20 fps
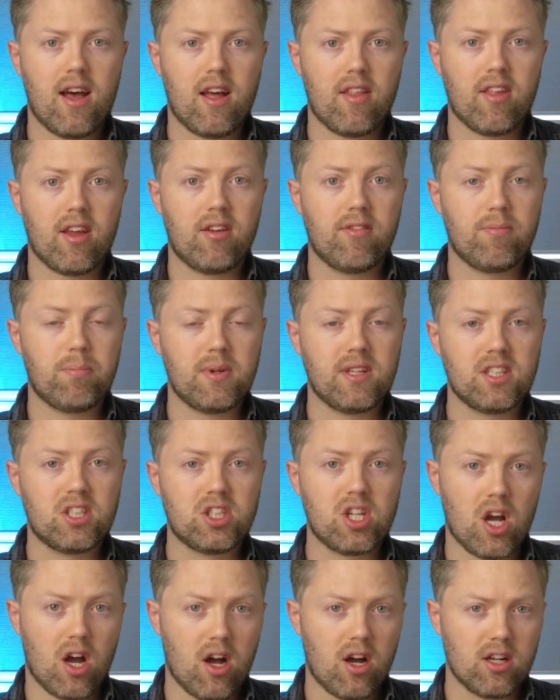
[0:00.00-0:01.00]
They've been
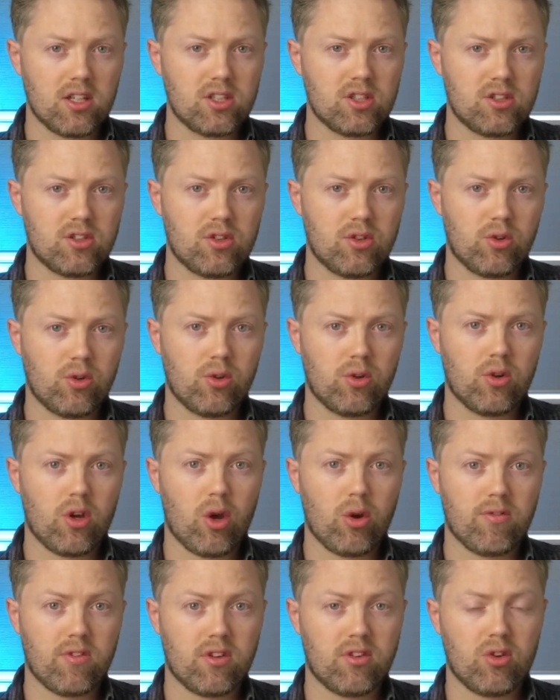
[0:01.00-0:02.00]
charged to over